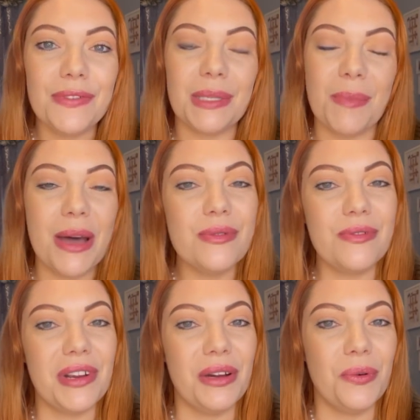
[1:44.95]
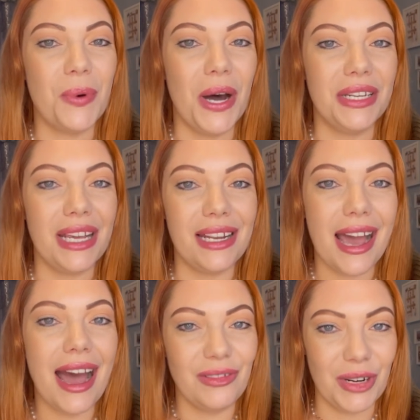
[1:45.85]
smelt the real one in
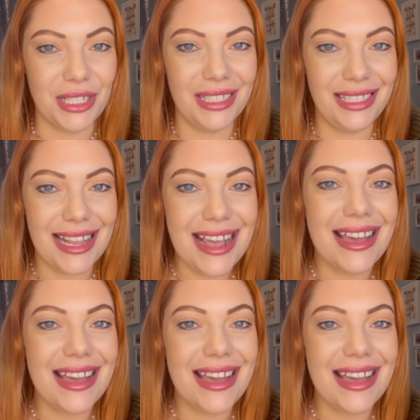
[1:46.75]
Harrods.